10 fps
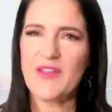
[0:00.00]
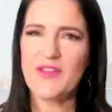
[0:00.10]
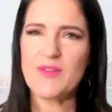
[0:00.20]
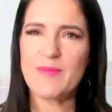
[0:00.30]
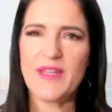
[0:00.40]
How
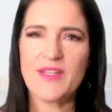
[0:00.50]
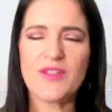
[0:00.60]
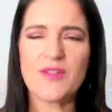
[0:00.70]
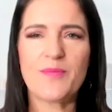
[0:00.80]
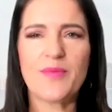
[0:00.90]
did you
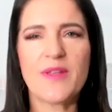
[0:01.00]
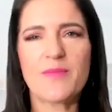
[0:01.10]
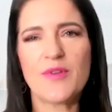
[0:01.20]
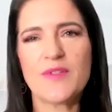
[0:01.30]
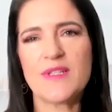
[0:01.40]
manage the
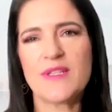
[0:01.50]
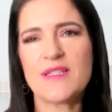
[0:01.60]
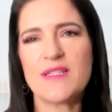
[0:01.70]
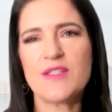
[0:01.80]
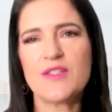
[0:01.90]

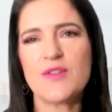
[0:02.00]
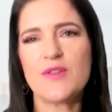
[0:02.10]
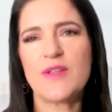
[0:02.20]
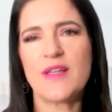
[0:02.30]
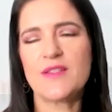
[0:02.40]
process? Did
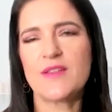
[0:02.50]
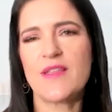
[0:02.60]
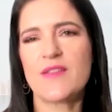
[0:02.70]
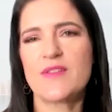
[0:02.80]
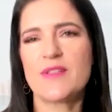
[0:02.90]
you get
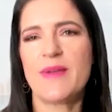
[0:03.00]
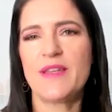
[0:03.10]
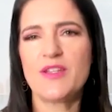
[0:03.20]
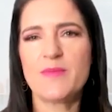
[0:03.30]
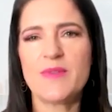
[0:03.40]
together as a
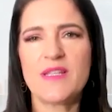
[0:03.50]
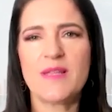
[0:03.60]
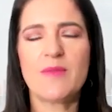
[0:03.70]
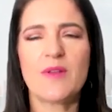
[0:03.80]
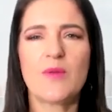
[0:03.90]
management
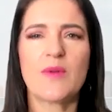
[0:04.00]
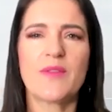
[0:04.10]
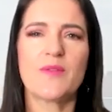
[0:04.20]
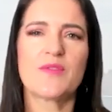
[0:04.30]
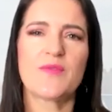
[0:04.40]
team and
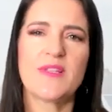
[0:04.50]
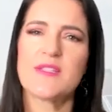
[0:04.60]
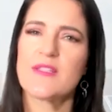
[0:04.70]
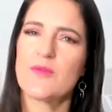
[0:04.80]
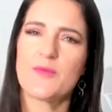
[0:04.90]
look at those
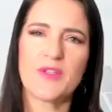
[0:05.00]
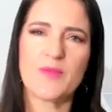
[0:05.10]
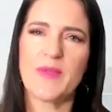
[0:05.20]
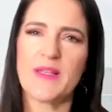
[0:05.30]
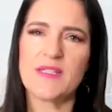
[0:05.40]
risks, or
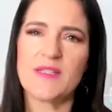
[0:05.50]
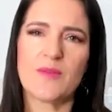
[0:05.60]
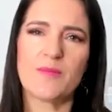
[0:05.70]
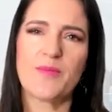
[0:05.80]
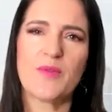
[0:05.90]
did you base
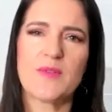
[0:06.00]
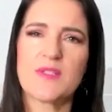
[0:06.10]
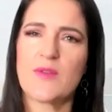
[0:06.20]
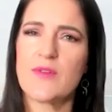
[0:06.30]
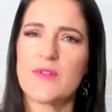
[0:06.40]
it on pure
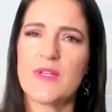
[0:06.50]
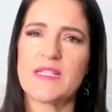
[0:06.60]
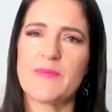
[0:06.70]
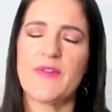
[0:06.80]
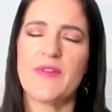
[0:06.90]
historical
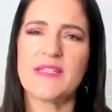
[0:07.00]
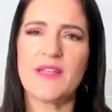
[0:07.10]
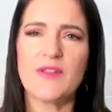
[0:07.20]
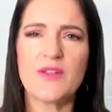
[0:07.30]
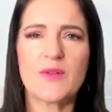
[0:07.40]
experience?
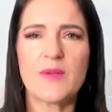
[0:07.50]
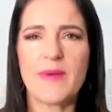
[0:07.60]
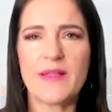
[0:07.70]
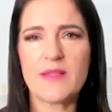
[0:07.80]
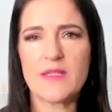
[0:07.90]
How did you go
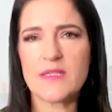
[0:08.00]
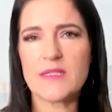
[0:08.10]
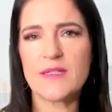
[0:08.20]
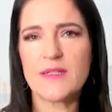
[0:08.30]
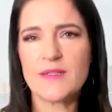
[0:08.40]
about
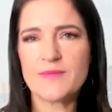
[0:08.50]
this?